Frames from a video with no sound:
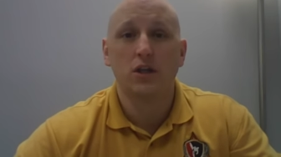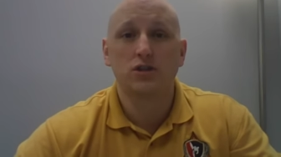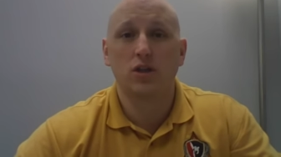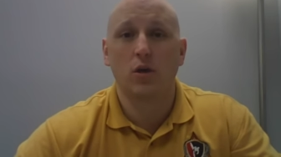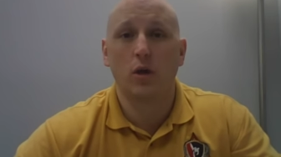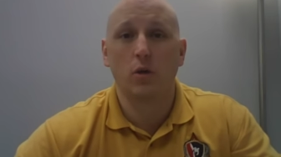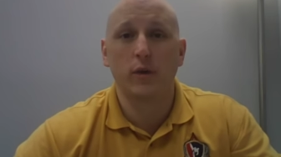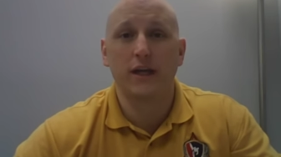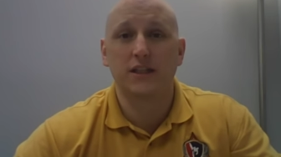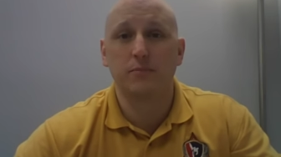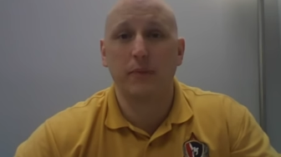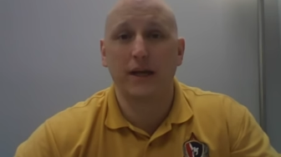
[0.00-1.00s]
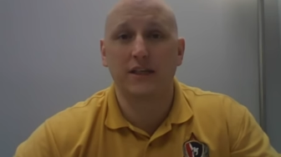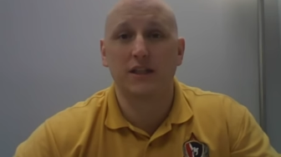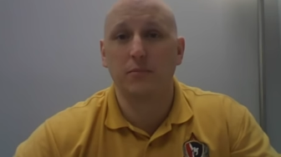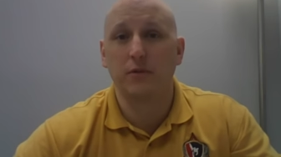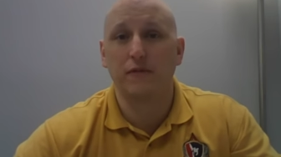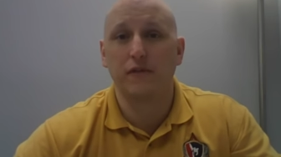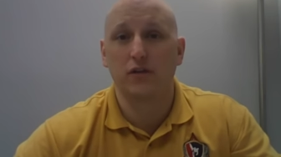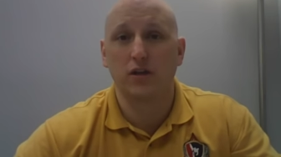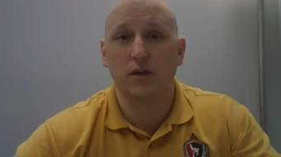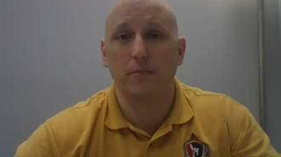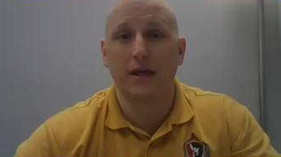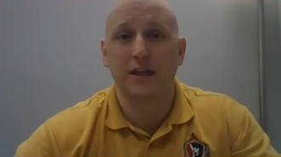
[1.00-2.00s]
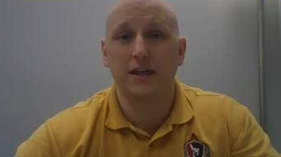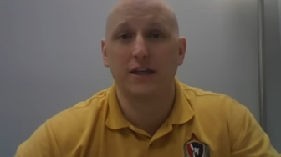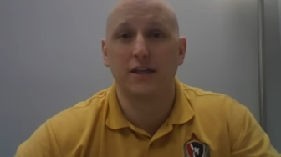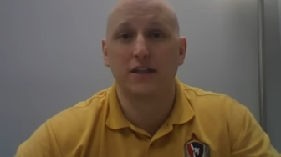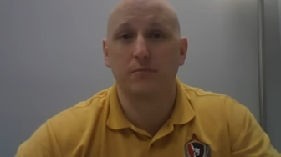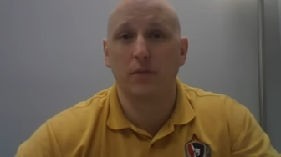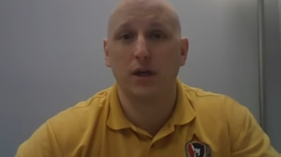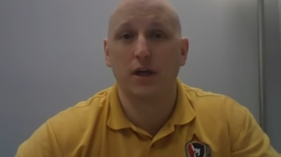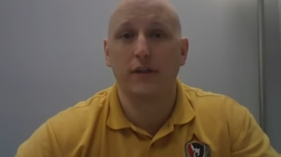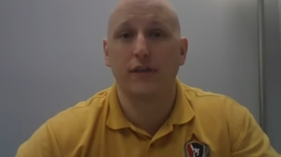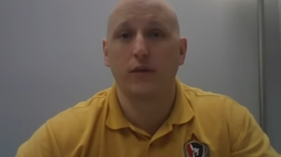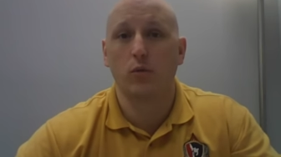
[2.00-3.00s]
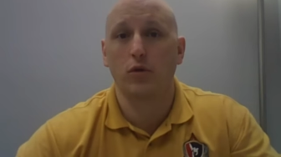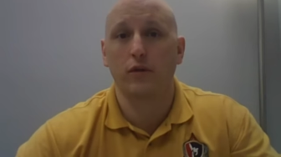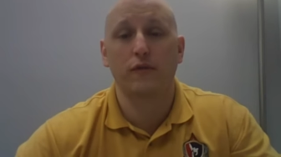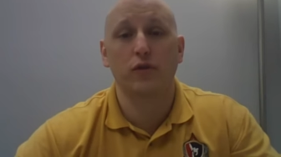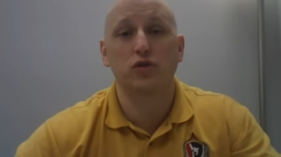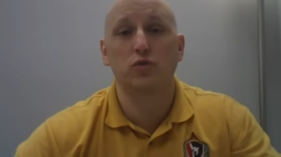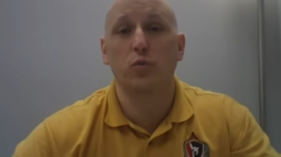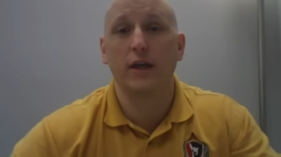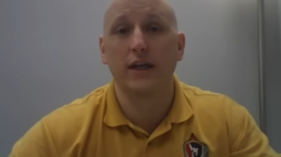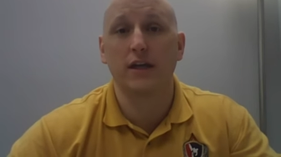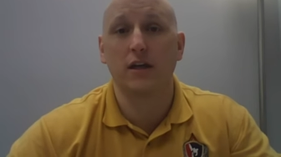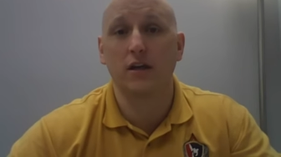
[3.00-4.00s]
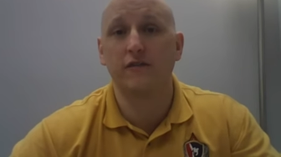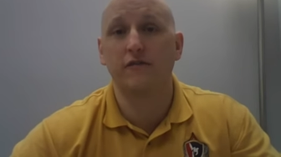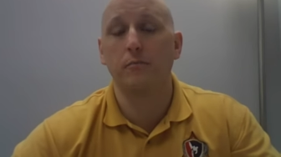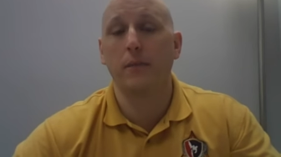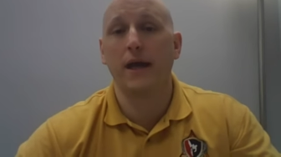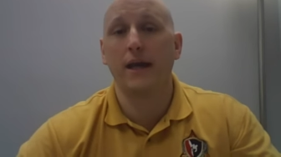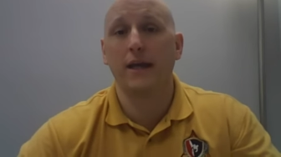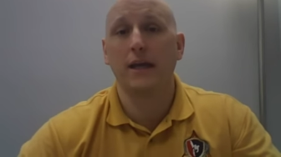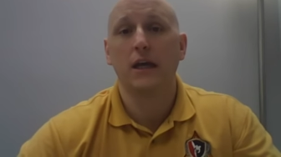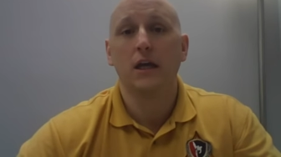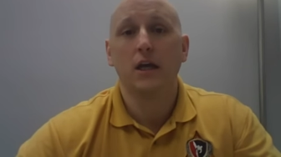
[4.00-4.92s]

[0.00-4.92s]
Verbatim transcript: So uh, we expect it to be filled up by the end of this month or the first week of May.